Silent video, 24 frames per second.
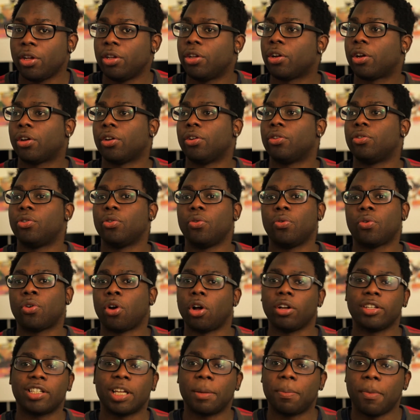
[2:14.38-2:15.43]
you can do
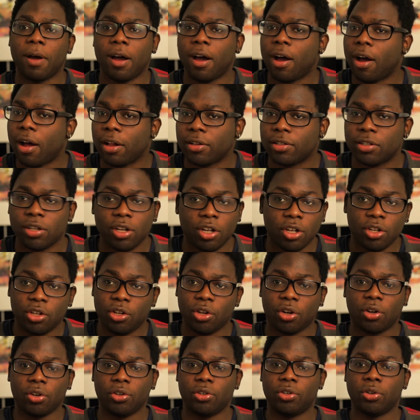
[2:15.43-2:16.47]
concept art,
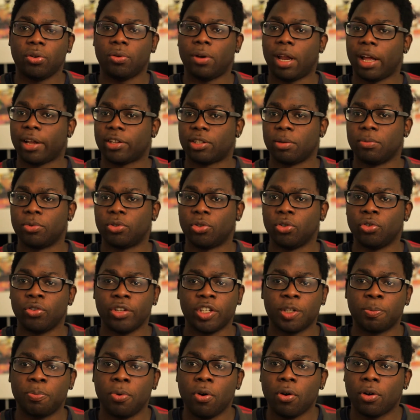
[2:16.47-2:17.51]
you can do like some
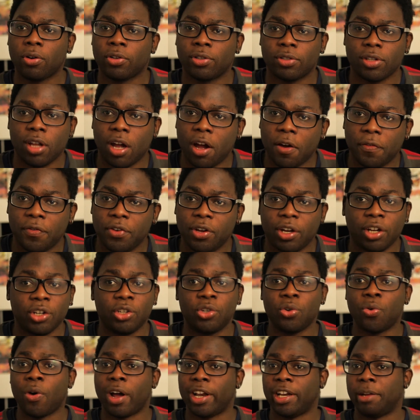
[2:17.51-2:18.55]
children's book stuff, you can
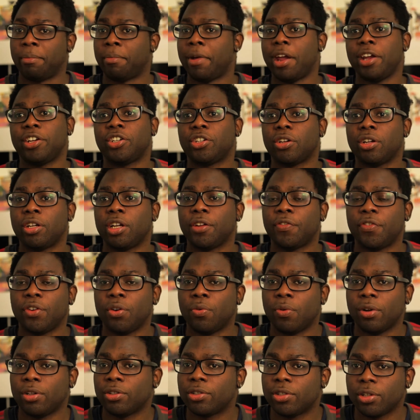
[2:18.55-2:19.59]
do animation if you
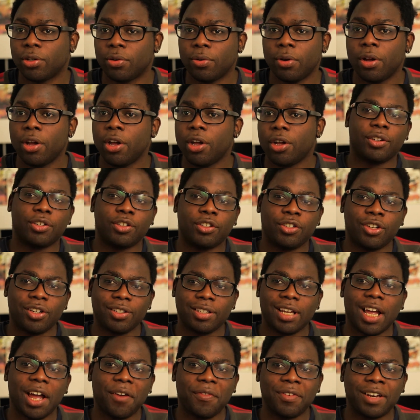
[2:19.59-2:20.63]
want to.
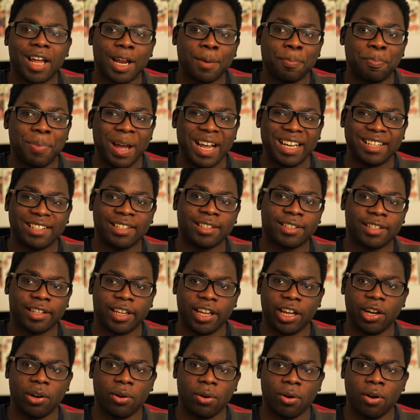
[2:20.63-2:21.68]
Just having that base
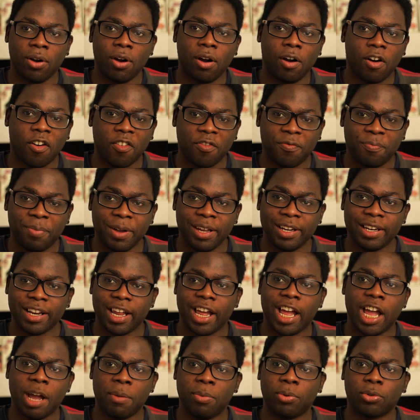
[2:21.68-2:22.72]
skill of being
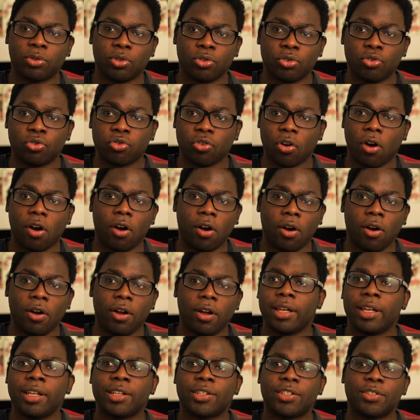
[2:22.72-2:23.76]
able to draw
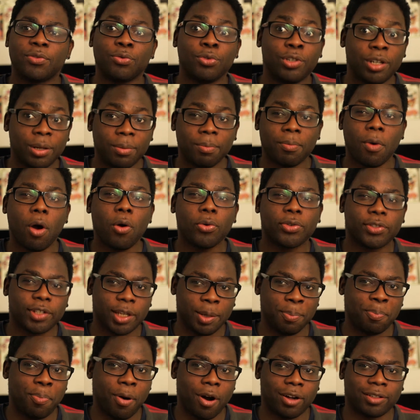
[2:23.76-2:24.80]
is the most
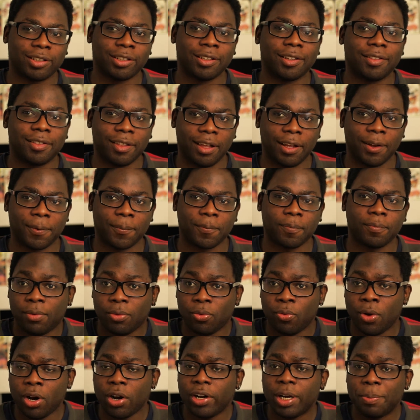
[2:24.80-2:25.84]
important thing.
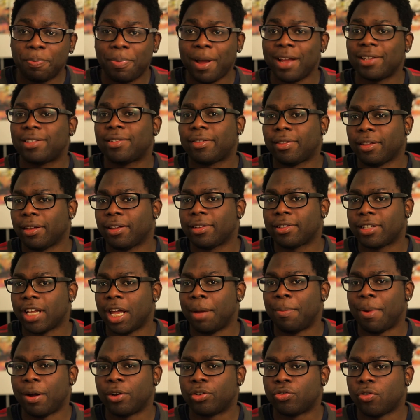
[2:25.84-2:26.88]
One of the best things
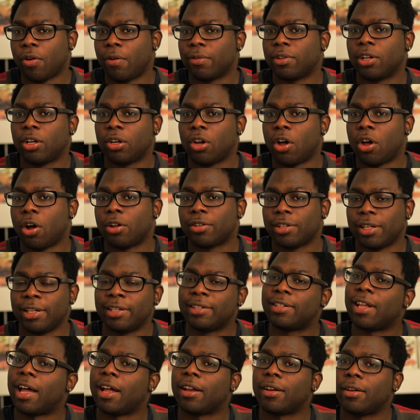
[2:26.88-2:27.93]
about drawing a lot is
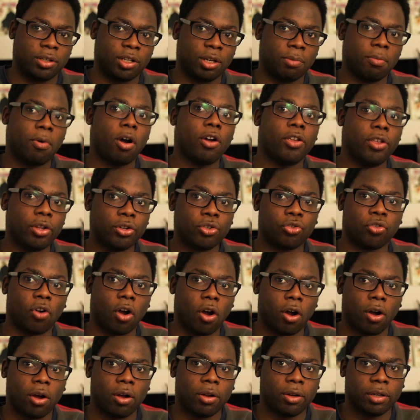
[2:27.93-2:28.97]
that the more you
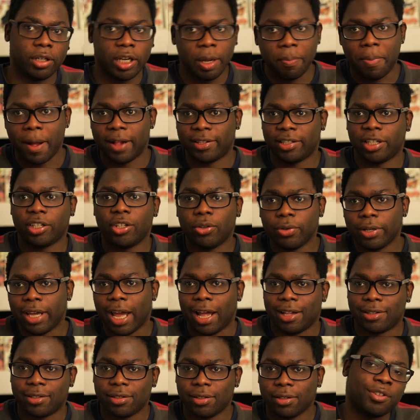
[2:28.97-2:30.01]
draw, the better you
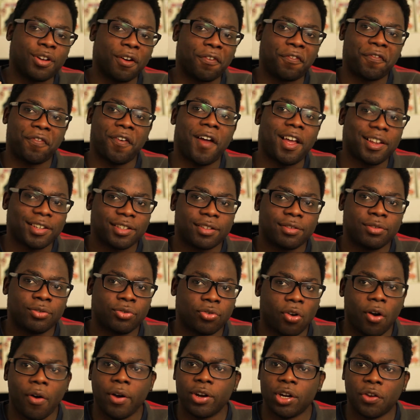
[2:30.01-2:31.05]
get. Your first
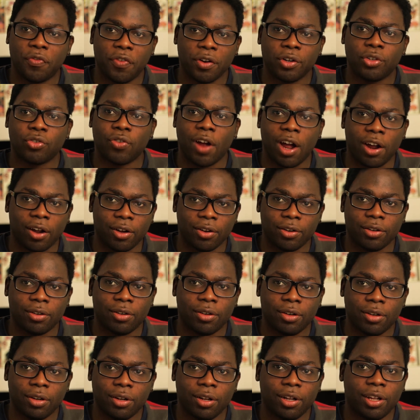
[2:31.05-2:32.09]
drawing of a dragon
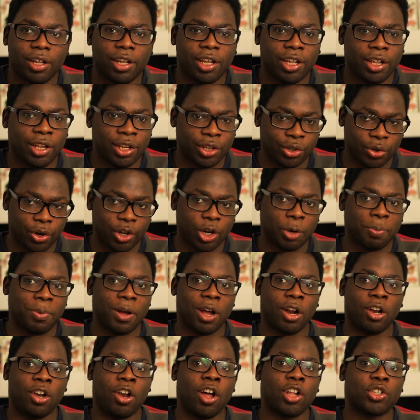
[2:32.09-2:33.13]
is going to be
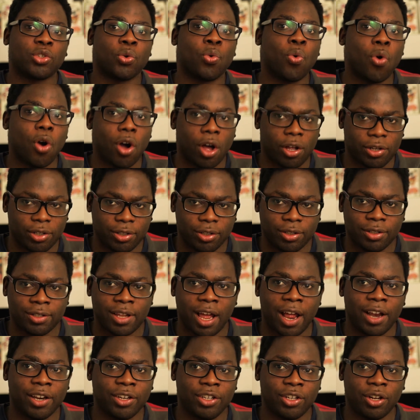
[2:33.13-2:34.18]
a lot worse
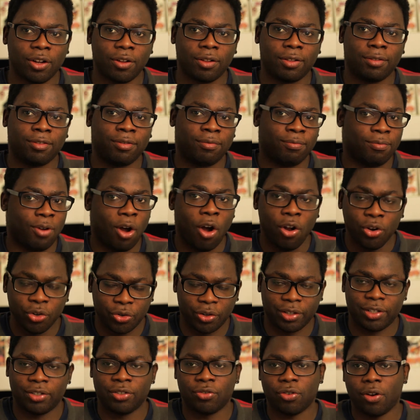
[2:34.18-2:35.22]
than your
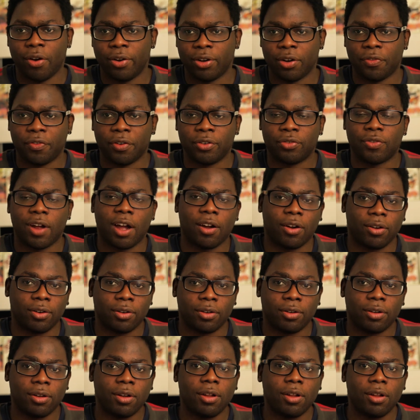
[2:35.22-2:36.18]
100th drawing of a dragon.